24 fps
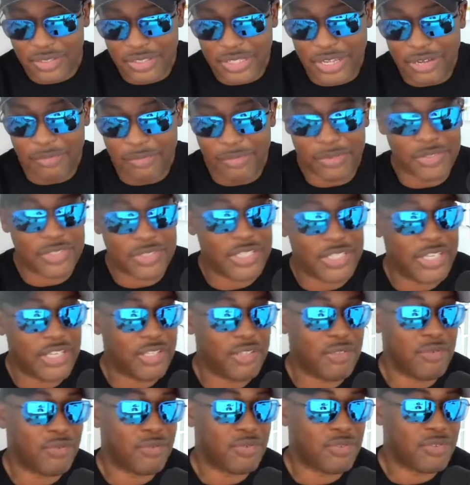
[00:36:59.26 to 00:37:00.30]
that will
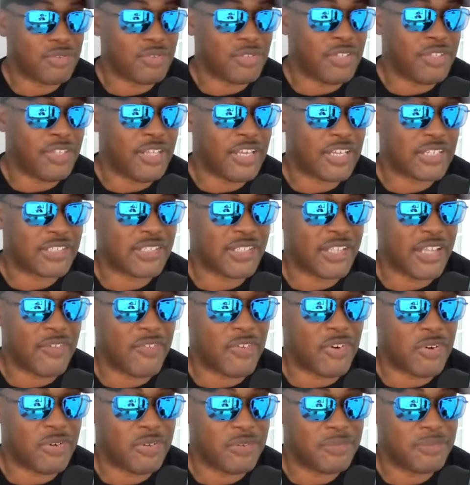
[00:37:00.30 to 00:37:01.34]
take you to the next
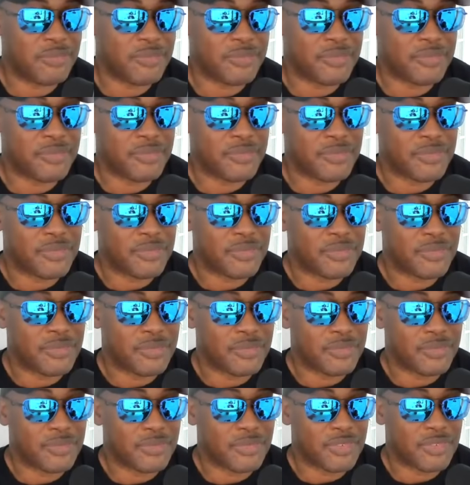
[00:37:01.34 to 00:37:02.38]
level.
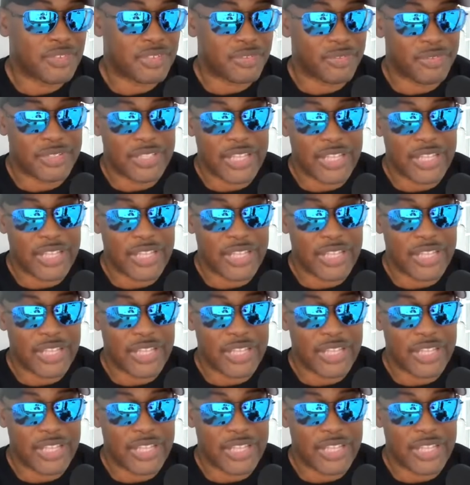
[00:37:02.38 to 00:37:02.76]
So with